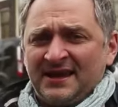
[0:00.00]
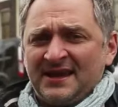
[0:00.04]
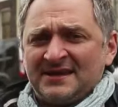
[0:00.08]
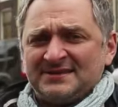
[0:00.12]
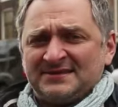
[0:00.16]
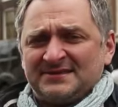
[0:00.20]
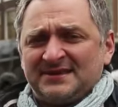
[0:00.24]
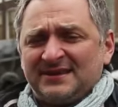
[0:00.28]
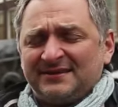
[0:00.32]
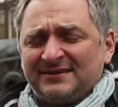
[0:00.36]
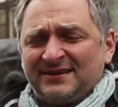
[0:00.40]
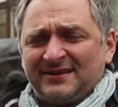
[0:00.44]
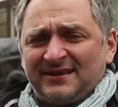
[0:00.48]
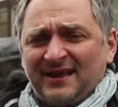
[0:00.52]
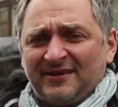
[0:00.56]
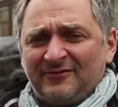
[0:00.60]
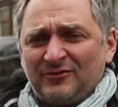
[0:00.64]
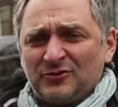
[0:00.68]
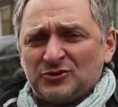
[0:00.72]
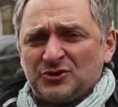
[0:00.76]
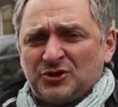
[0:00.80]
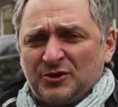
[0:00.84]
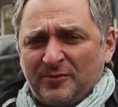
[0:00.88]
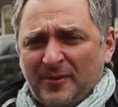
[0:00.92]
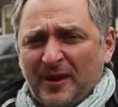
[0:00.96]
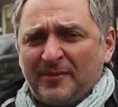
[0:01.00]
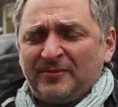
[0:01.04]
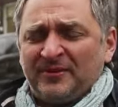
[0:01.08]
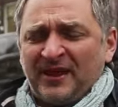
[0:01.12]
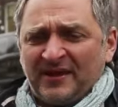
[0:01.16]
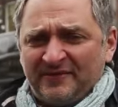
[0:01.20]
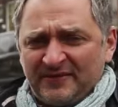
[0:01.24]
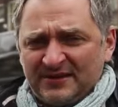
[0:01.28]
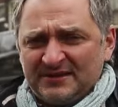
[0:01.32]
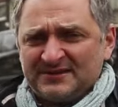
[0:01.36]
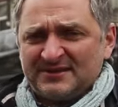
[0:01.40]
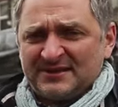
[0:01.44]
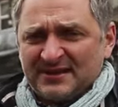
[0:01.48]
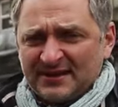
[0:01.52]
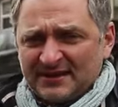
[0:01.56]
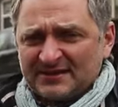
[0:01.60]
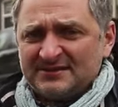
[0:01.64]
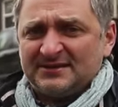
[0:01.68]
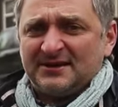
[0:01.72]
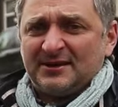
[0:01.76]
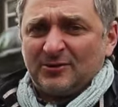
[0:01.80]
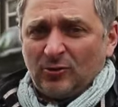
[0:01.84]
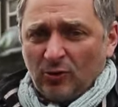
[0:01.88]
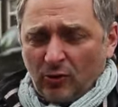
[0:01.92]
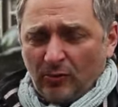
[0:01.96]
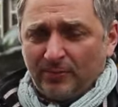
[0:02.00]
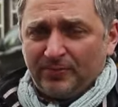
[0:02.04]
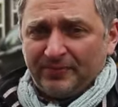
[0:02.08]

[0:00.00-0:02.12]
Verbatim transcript: People often travel there to refresh their